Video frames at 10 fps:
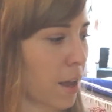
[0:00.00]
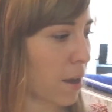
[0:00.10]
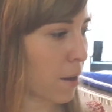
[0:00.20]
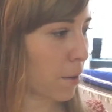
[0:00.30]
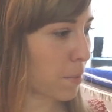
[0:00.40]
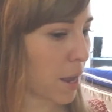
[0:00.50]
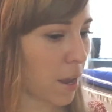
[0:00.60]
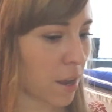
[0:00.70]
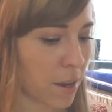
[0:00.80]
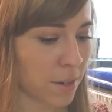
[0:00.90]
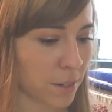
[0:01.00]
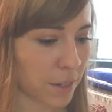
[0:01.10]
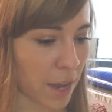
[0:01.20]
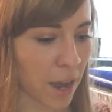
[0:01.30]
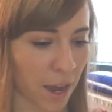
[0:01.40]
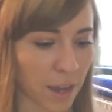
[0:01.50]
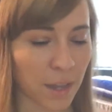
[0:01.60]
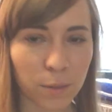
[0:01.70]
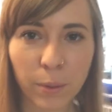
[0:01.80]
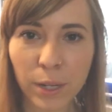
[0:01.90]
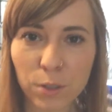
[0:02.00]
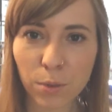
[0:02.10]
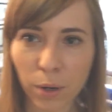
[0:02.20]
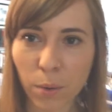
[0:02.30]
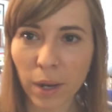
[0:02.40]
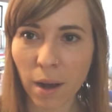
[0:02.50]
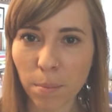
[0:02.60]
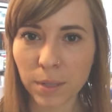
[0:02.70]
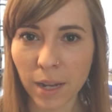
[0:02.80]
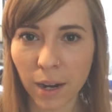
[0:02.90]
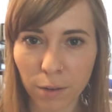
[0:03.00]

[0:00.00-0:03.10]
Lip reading: And yeah, I guess we can do a quick update.